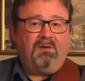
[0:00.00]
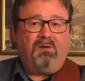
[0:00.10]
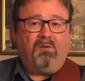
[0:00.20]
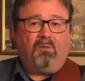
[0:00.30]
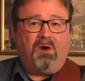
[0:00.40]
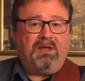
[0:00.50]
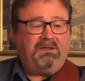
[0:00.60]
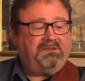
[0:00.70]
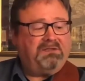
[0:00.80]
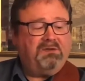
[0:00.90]

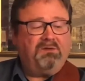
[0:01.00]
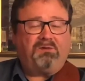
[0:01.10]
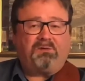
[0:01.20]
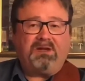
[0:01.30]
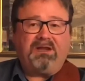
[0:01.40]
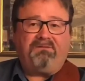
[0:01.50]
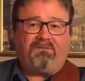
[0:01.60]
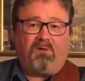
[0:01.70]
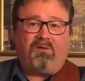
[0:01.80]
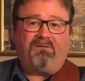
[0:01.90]
1, 2, 3,
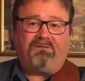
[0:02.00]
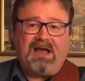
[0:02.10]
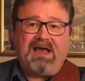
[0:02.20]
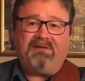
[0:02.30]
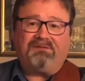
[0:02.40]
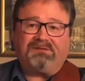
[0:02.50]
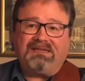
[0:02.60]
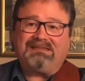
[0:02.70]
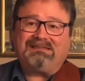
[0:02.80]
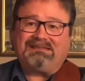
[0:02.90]
4, 5, 6,
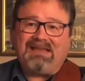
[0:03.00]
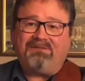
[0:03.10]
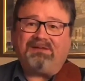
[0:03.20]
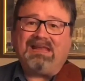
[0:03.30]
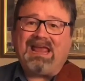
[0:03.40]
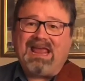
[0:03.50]
7,